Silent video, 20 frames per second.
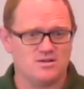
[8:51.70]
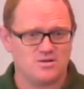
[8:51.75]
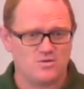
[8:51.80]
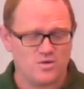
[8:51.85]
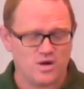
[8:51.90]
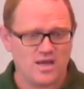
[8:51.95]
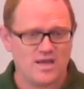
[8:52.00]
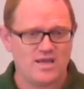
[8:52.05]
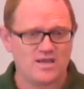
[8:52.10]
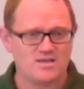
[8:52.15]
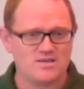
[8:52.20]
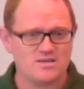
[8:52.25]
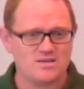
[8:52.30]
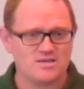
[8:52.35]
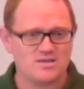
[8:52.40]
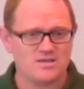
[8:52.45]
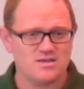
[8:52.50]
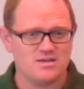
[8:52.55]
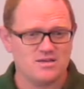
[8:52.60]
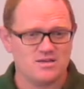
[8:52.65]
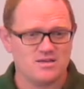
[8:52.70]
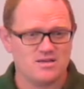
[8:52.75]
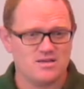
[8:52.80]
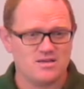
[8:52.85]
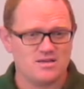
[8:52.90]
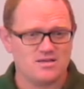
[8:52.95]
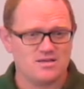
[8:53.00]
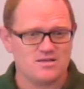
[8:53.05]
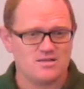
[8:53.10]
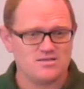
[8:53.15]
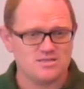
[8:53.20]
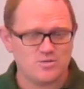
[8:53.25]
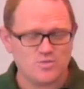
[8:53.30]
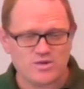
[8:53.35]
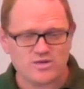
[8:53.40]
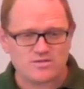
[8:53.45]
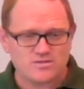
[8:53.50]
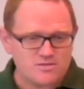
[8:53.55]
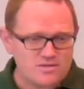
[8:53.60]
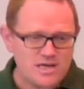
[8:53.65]
Right? Someone
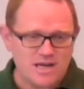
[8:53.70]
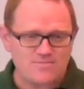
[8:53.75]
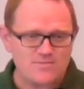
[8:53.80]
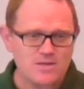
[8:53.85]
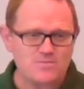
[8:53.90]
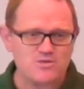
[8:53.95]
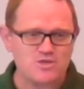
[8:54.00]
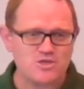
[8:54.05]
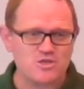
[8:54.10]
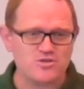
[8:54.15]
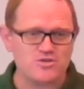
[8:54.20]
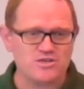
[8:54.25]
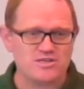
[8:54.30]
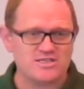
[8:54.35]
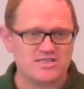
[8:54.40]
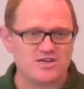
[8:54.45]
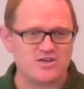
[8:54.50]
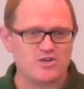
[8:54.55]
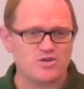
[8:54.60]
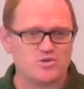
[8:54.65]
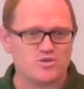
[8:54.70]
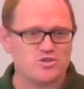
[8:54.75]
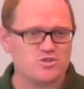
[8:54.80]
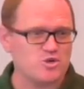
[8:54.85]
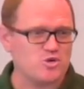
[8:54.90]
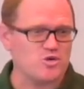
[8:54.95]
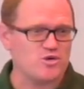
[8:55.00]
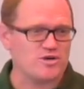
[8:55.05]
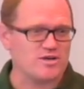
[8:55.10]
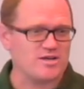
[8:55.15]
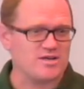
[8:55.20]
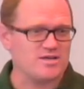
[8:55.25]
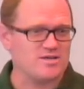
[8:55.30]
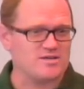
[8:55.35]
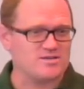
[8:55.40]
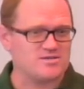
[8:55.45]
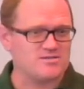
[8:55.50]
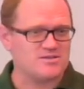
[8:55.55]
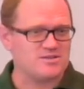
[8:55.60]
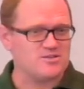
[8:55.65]
comes up to you, they tell you a story,
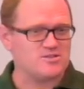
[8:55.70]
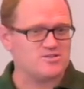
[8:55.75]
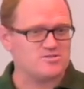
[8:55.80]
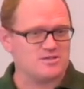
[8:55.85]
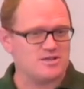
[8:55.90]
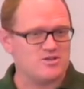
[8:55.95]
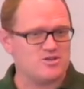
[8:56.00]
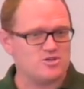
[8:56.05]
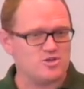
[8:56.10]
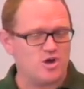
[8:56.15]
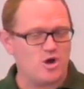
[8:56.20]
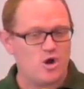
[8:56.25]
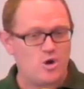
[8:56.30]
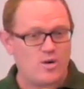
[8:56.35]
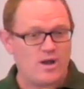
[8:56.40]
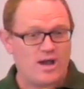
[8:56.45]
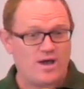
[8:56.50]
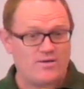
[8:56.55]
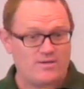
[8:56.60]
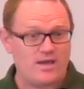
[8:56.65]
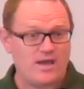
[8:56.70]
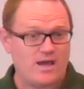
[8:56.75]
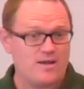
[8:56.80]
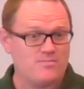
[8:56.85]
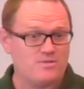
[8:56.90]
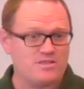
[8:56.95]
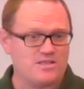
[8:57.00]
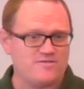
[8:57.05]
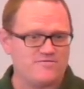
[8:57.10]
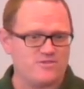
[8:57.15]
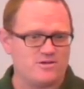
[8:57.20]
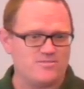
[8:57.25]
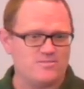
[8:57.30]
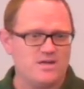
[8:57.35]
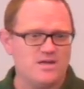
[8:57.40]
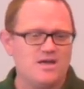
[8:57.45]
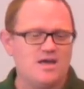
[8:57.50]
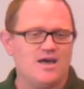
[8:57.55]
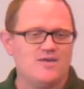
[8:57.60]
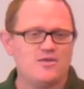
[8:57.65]
and you go, oh, wow, yeah, I believe them.
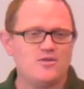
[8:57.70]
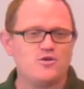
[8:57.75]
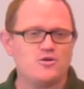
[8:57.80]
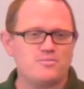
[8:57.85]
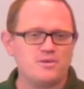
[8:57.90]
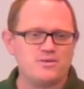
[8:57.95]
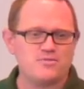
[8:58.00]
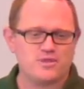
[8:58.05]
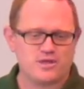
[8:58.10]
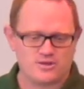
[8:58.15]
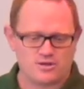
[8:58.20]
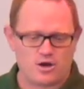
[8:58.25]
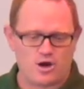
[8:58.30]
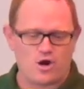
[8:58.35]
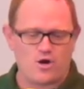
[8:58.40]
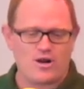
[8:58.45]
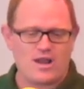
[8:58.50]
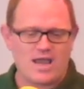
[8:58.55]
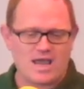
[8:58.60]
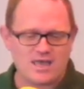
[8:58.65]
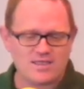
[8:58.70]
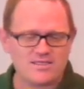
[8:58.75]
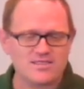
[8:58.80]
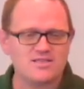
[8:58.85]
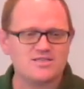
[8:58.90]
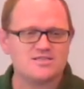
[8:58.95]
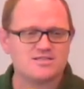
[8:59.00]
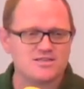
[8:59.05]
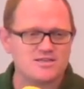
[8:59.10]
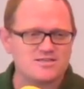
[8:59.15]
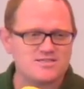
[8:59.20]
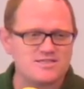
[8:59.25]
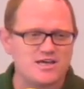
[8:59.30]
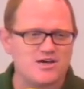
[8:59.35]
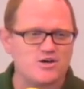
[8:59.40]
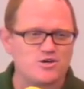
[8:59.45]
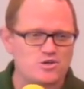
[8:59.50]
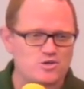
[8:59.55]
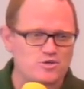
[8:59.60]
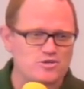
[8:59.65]
And then there are people that are endlessly
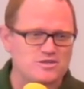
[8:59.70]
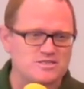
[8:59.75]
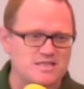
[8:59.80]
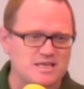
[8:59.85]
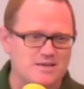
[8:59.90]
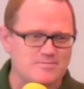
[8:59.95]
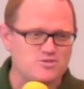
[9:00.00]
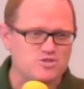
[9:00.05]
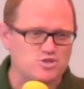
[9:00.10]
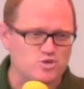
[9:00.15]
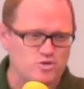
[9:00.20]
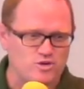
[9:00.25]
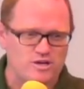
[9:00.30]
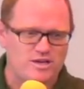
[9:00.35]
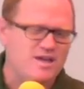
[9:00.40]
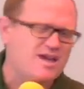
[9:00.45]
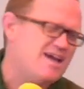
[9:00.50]
telling you the same story.